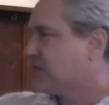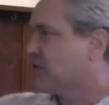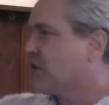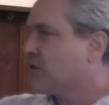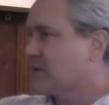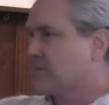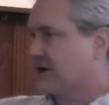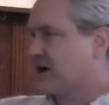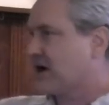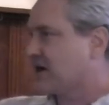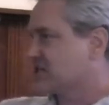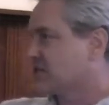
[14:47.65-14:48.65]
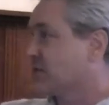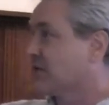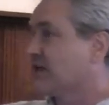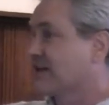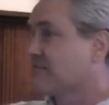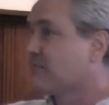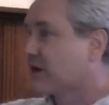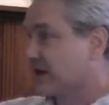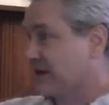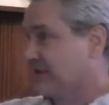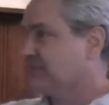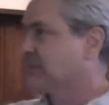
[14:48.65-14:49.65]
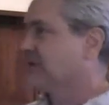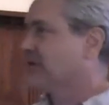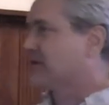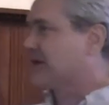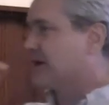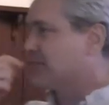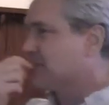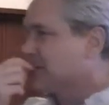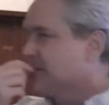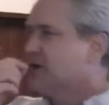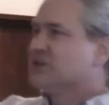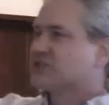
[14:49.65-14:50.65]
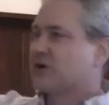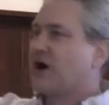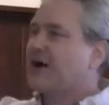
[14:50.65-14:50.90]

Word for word: Paloma Picasso a lot of money, okay? So